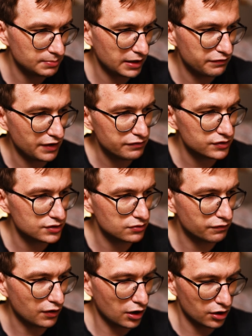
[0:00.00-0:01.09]
My favorite so
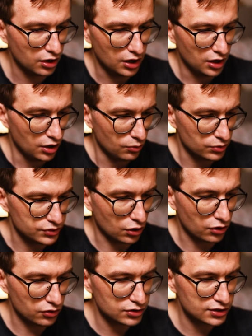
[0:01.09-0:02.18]
far was
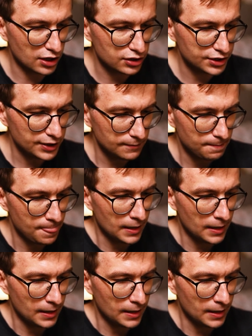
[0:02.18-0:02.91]
Honor Starty,